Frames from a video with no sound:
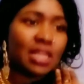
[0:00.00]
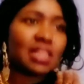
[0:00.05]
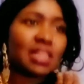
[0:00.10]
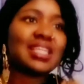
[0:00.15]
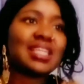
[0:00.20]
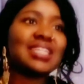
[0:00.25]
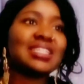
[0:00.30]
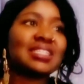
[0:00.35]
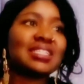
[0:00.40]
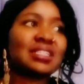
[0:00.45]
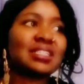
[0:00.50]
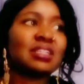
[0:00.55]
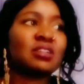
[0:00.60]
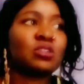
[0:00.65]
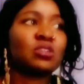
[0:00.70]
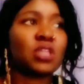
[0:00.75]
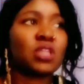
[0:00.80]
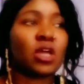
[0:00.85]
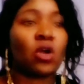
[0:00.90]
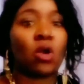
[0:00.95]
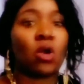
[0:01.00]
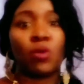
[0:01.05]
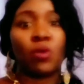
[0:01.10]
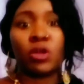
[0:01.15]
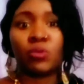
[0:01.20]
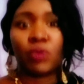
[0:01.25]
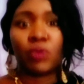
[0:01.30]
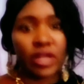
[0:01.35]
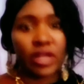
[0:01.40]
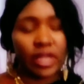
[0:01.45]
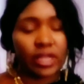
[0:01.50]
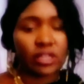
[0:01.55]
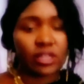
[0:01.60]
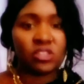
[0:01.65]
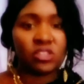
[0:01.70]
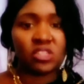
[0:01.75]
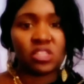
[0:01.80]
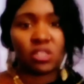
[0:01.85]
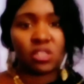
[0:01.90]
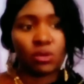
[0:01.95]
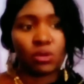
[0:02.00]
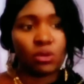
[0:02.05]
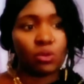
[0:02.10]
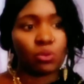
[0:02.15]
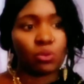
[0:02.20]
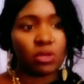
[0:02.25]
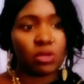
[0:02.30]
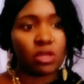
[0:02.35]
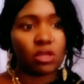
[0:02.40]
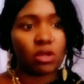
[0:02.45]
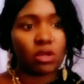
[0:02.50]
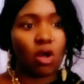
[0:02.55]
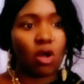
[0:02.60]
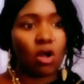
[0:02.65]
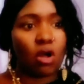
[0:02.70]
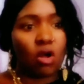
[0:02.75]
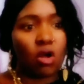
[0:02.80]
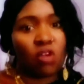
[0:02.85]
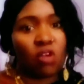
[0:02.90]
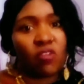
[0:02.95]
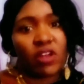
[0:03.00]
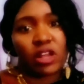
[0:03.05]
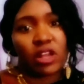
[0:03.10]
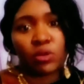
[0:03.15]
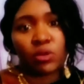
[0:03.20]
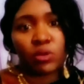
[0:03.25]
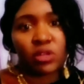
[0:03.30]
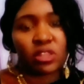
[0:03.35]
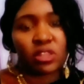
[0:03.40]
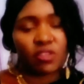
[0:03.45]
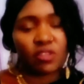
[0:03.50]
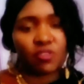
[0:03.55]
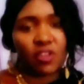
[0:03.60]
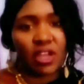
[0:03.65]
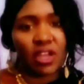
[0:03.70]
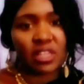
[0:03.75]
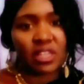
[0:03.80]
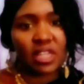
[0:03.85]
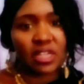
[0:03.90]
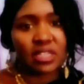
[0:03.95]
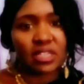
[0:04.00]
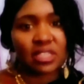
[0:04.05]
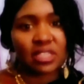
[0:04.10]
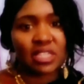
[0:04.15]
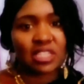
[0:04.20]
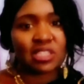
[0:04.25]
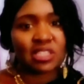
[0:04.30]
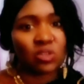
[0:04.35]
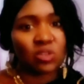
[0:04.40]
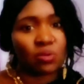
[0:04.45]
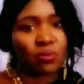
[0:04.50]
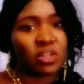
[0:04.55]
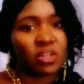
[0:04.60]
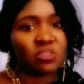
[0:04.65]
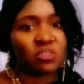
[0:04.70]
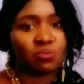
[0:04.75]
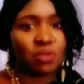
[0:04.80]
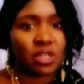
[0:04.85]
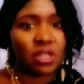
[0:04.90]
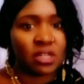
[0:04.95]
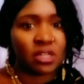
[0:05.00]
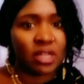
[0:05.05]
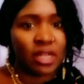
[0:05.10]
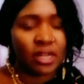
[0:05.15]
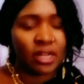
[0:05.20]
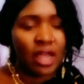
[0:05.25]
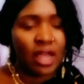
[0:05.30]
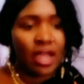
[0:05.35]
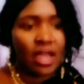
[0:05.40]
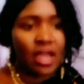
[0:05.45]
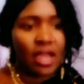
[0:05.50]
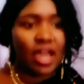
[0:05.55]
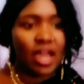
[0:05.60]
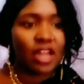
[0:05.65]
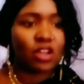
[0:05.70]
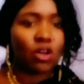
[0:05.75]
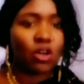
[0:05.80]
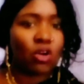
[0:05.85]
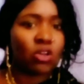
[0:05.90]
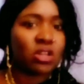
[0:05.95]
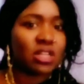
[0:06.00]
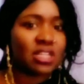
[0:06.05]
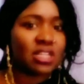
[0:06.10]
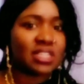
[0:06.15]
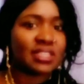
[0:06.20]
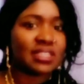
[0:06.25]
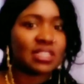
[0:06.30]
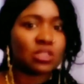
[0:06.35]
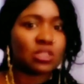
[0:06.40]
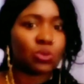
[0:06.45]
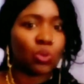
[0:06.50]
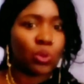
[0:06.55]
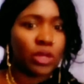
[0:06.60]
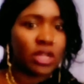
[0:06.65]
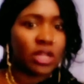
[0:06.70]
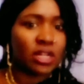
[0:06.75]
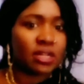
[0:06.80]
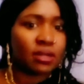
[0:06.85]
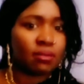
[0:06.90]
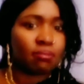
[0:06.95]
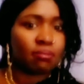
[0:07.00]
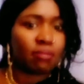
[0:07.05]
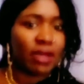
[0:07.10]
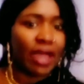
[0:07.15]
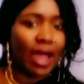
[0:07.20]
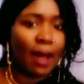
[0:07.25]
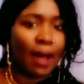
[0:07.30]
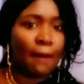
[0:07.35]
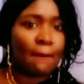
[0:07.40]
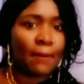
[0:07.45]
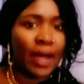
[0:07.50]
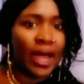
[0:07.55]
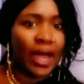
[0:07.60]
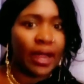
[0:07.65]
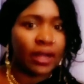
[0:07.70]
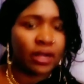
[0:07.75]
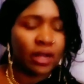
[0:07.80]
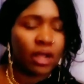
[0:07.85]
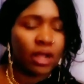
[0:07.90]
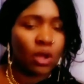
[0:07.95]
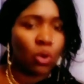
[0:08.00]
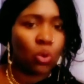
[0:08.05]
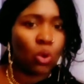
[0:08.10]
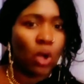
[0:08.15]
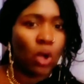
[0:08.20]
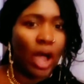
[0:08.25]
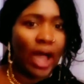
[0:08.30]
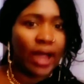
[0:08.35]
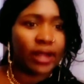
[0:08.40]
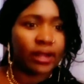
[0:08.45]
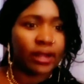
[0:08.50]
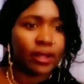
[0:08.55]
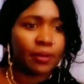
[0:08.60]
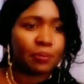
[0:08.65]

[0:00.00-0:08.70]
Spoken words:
These, to the common mwananchi, we overlook the fact that there's so much being done, and all this is willed by a man who had